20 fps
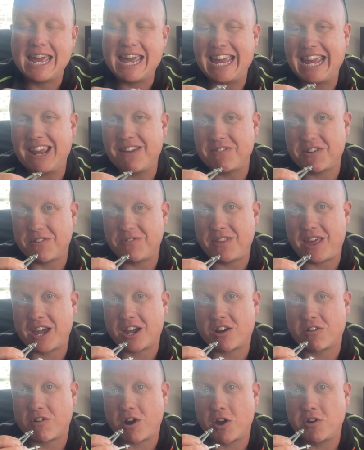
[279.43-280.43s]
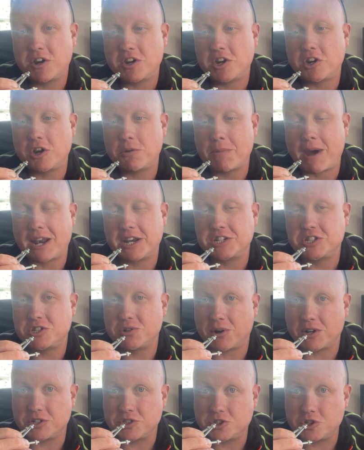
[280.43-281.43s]
Even if they're corroded and you manage
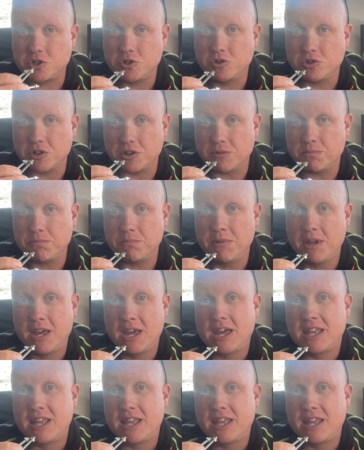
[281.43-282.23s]
to undo them,